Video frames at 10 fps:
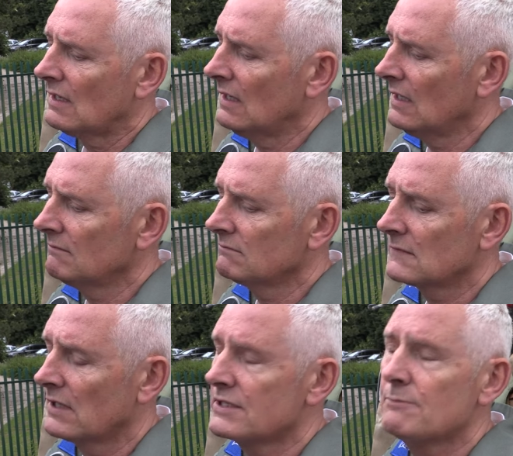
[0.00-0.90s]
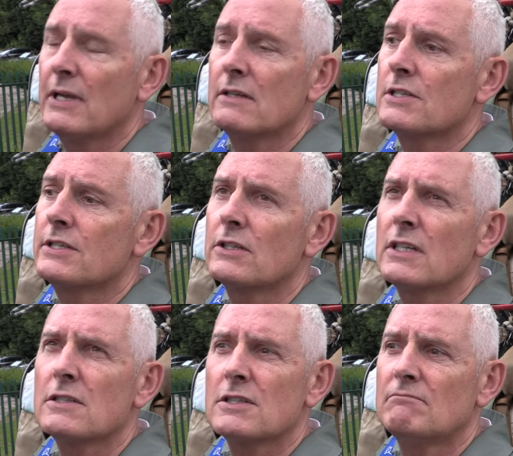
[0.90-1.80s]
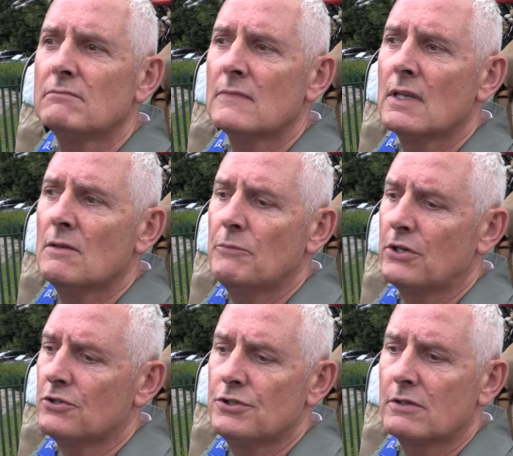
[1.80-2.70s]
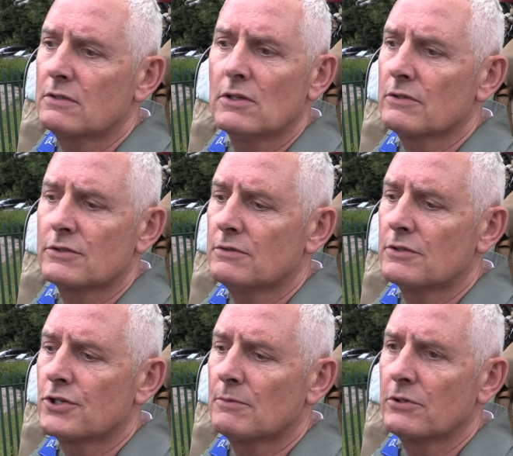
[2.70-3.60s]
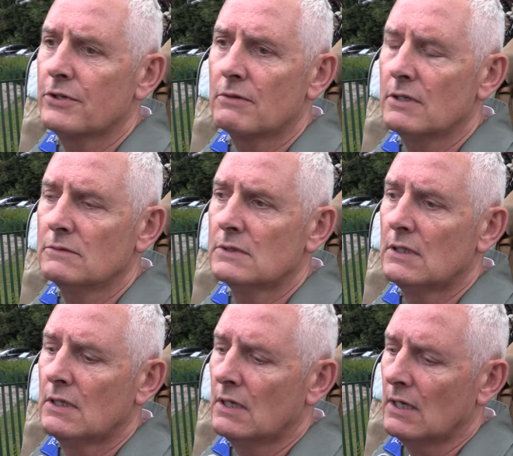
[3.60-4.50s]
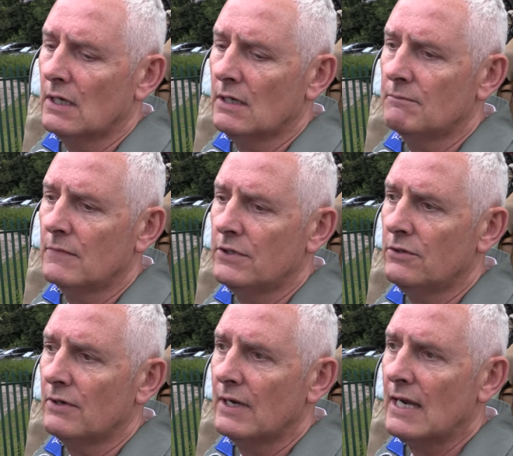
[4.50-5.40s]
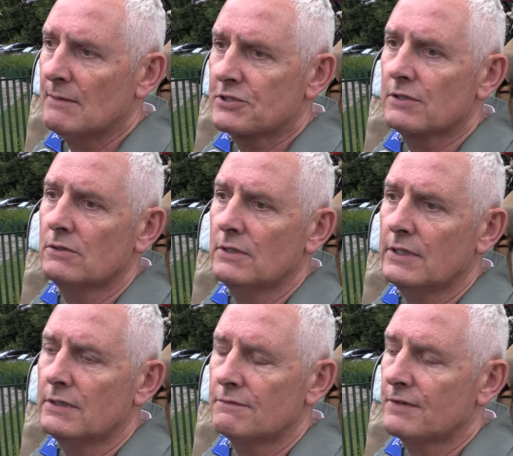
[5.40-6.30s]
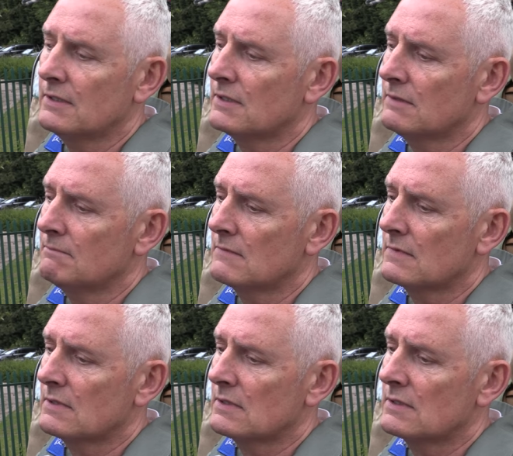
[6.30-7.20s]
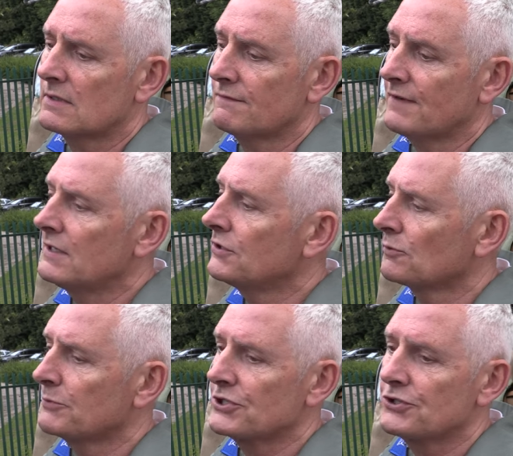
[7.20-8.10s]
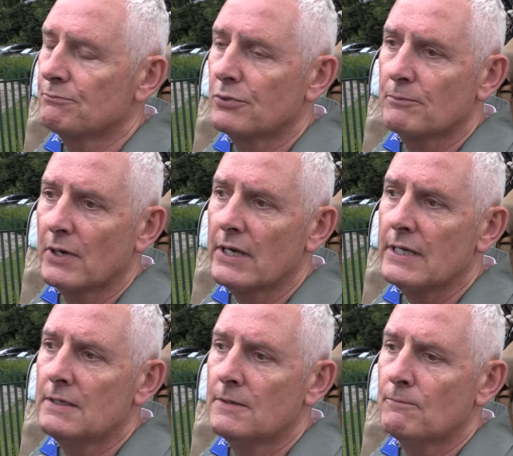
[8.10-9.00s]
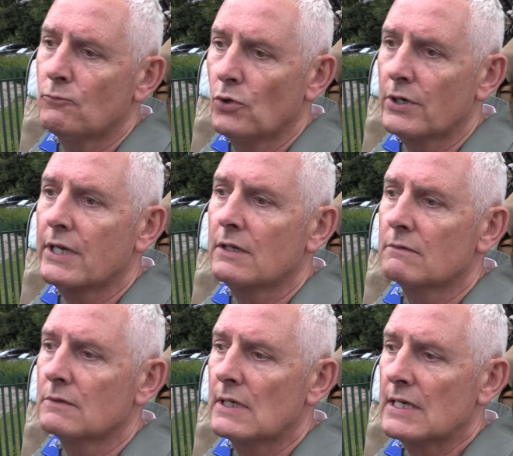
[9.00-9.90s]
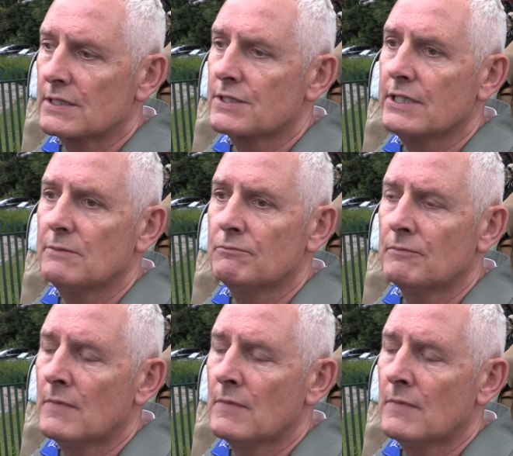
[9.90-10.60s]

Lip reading: and dependency on others, because you could not do the job on your own. You absolutely defended your position, but by working as a team,